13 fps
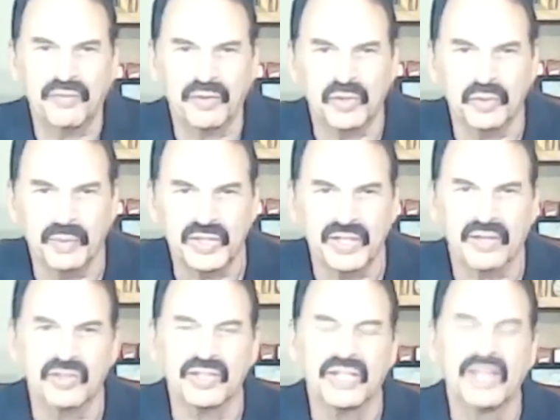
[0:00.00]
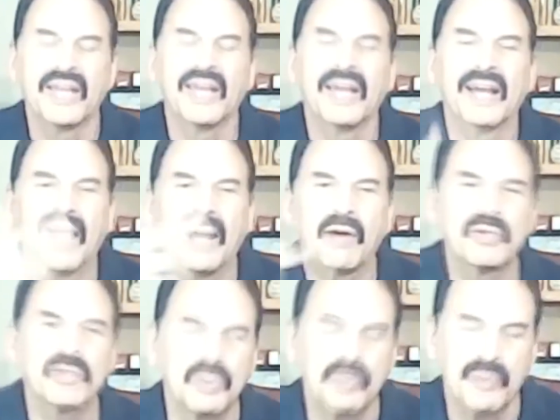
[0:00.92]
Factor, was
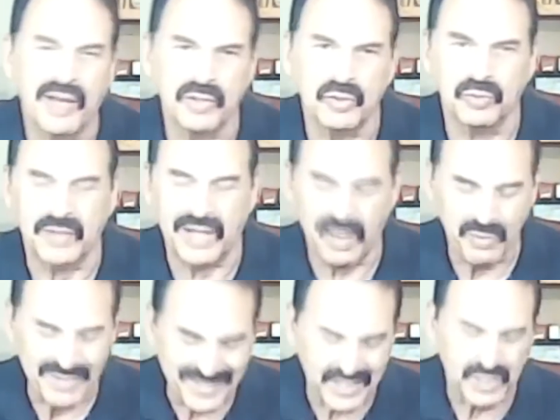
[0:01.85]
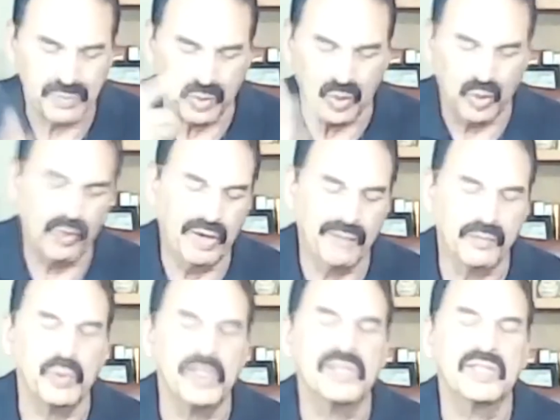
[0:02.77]
we see a lot of nonprofits who do
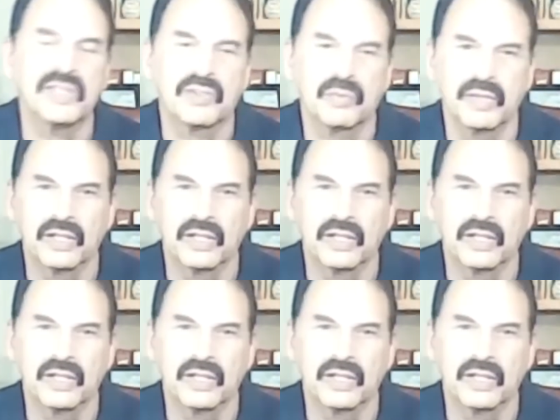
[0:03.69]
wonderful things,